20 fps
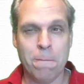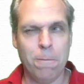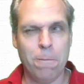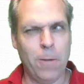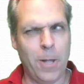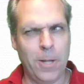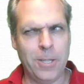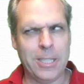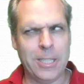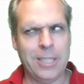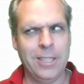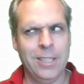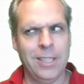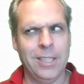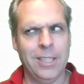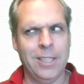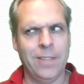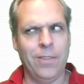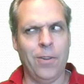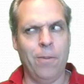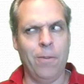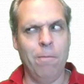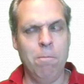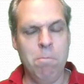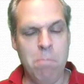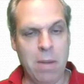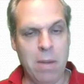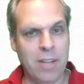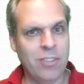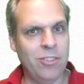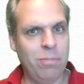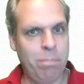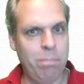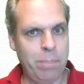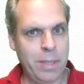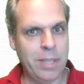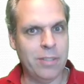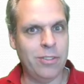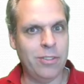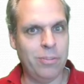Well, there must
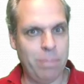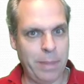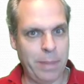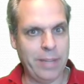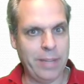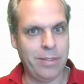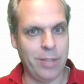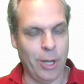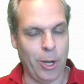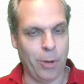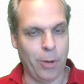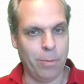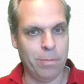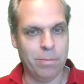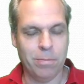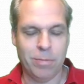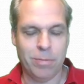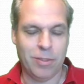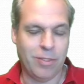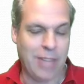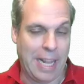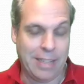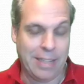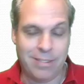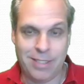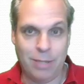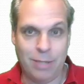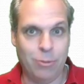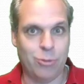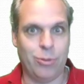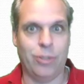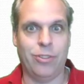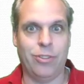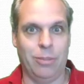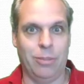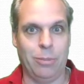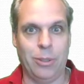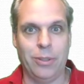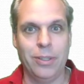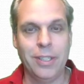be a speed though. That seems
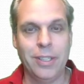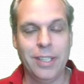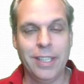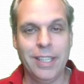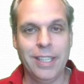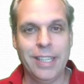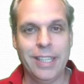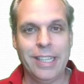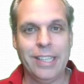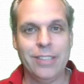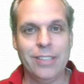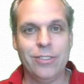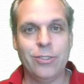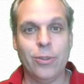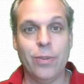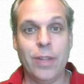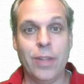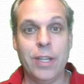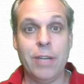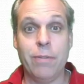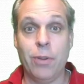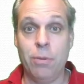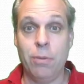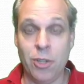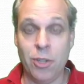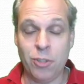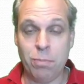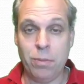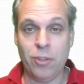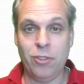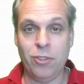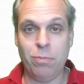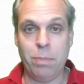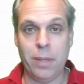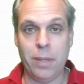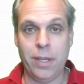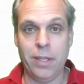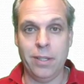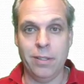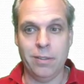reasonable. So then if there must be a
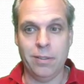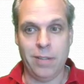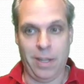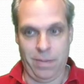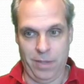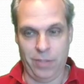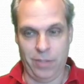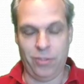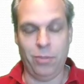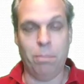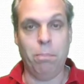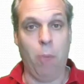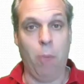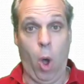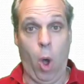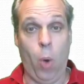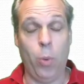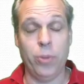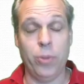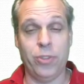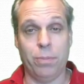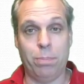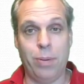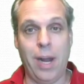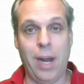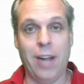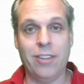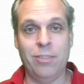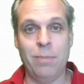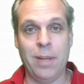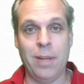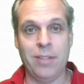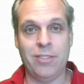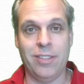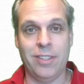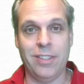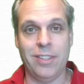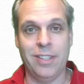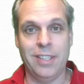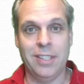speed, and this always approximates
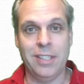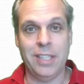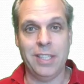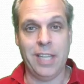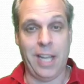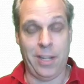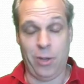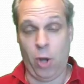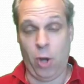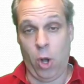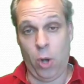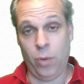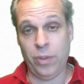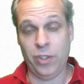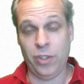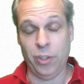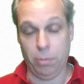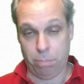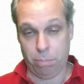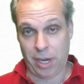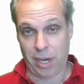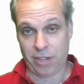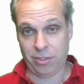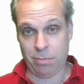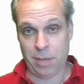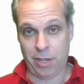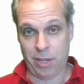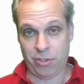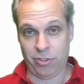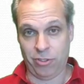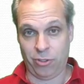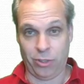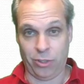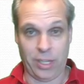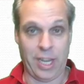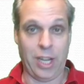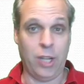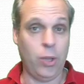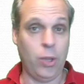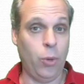it, and all these approximations are
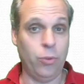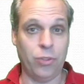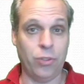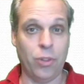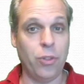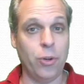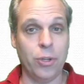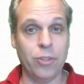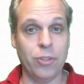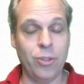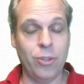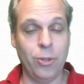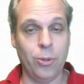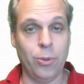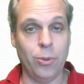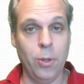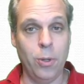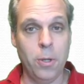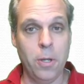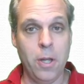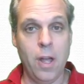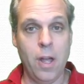getting close to 32,